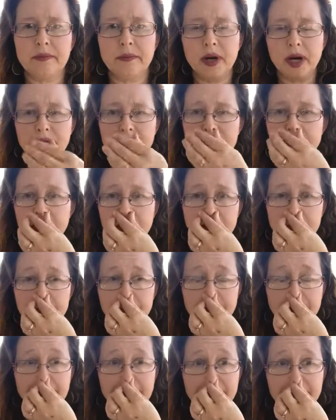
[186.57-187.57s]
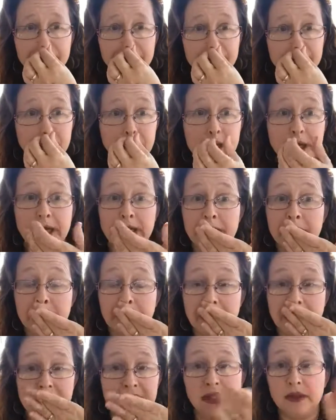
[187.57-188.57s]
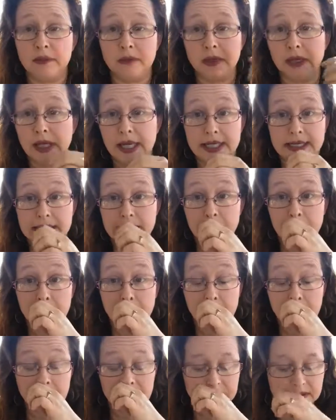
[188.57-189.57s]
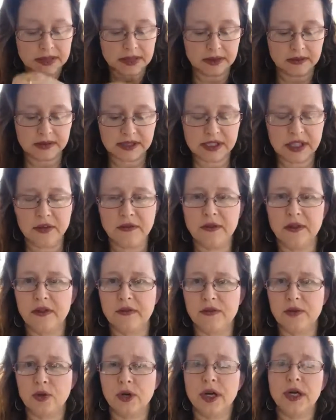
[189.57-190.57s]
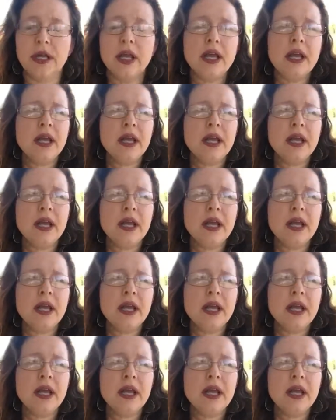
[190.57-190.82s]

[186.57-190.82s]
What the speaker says: parts of the vinyl flooring, and we didn't realize there were holes and stuff in the flooring.